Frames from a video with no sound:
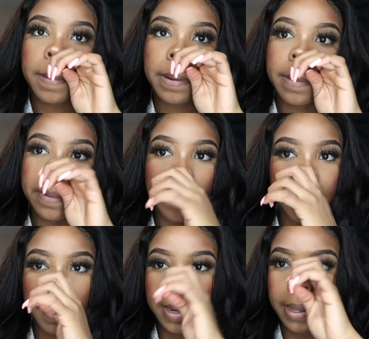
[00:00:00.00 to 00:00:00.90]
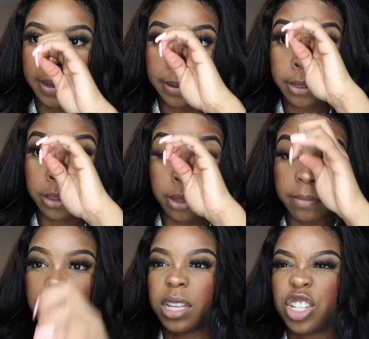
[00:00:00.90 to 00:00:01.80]
Low highlight,
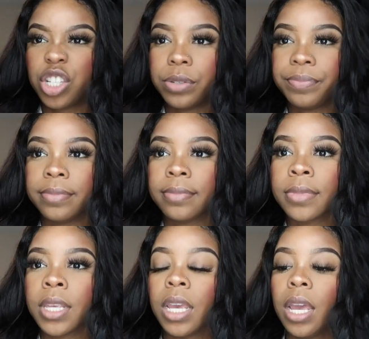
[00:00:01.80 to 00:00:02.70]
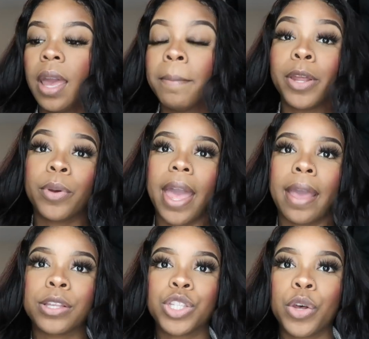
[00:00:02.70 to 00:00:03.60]
nothing much, but
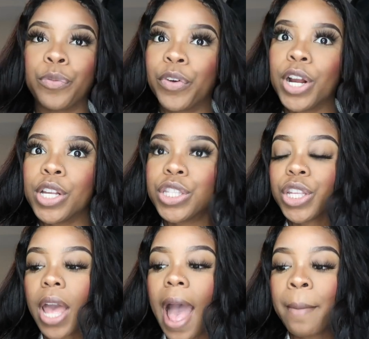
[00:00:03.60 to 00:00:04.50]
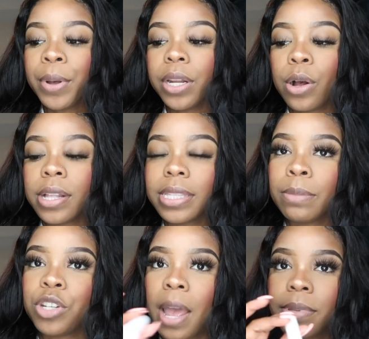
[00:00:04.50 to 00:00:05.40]
okay. So first I put on
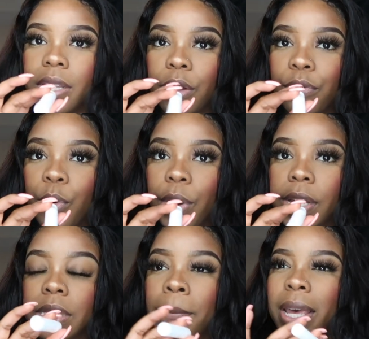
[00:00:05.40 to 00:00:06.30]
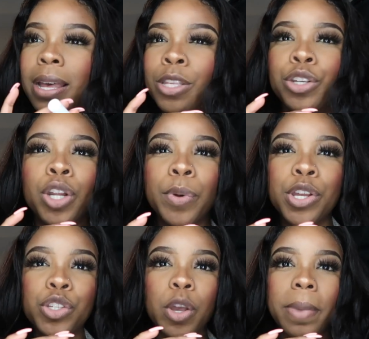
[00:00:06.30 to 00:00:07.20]
some chapstick, of course, because you know when
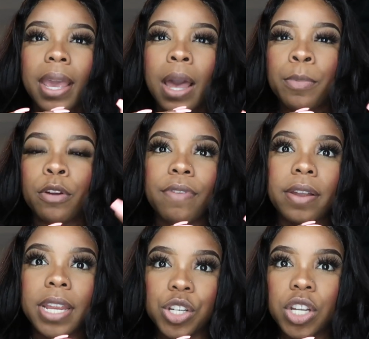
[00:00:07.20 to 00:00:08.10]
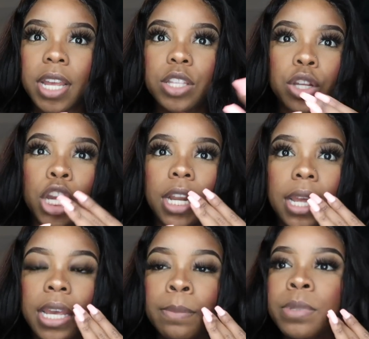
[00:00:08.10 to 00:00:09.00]
you do your makeup, your foundation gets on your
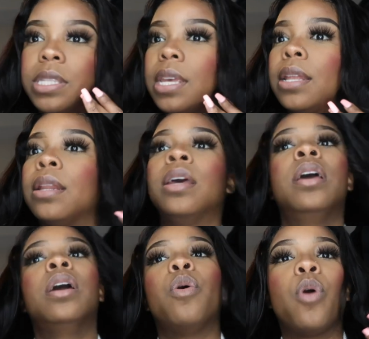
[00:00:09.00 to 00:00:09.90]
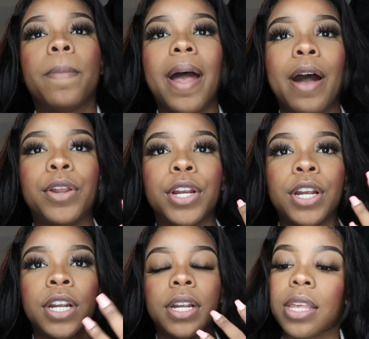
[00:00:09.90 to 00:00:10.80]
lips and or
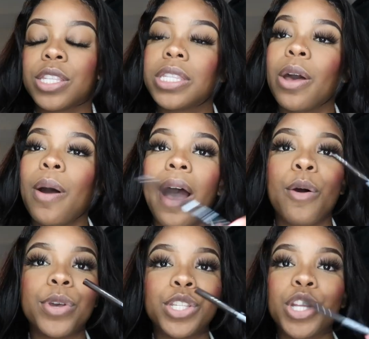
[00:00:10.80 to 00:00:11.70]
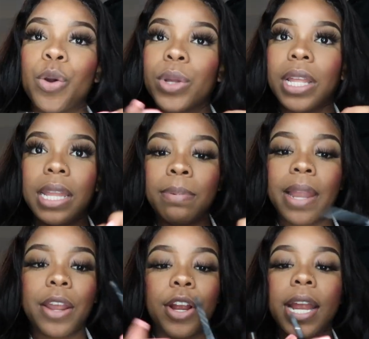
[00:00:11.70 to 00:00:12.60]
powder. So I always start with a lip
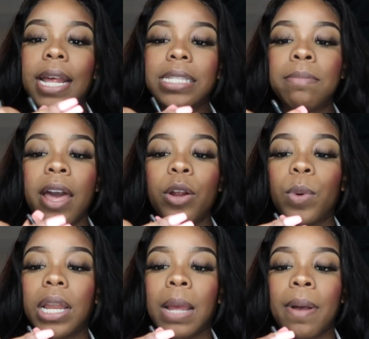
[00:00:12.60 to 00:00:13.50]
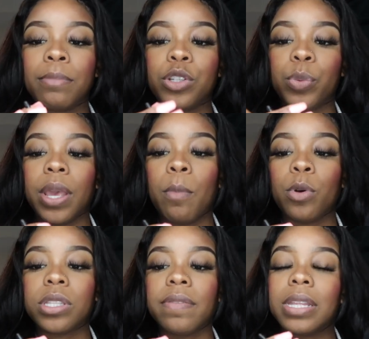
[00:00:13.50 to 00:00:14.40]
liner. It doesn't matter what lip I'm doing.
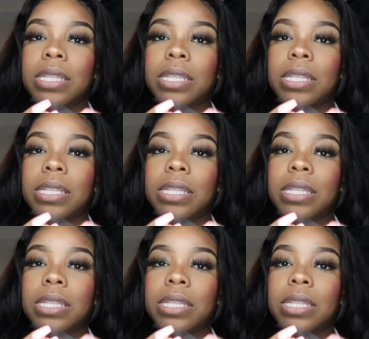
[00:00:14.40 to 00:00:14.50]
Most of the